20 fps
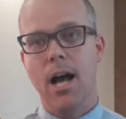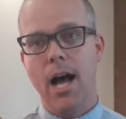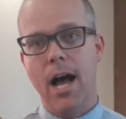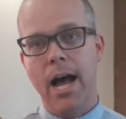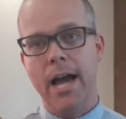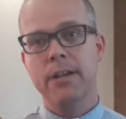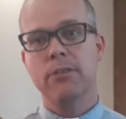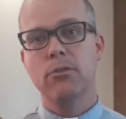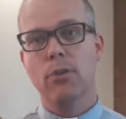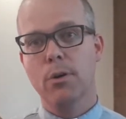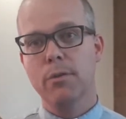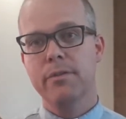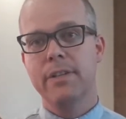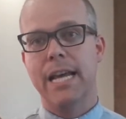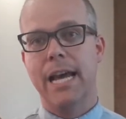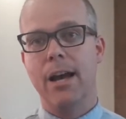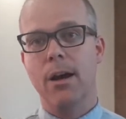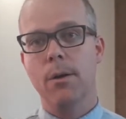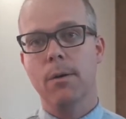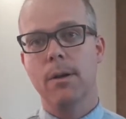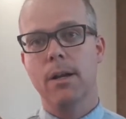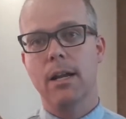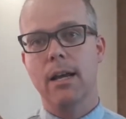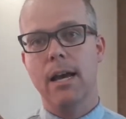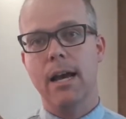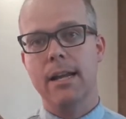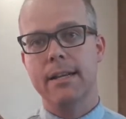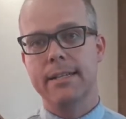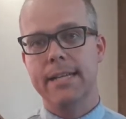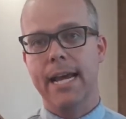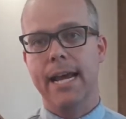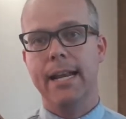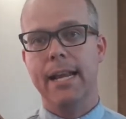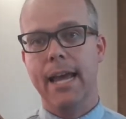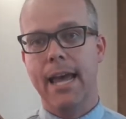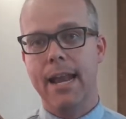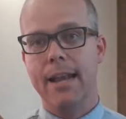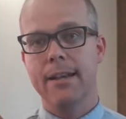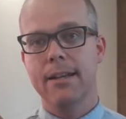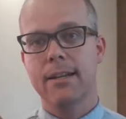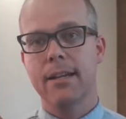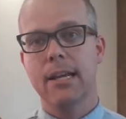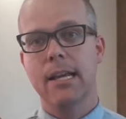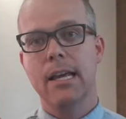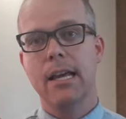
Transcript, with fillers: I drove down a dead end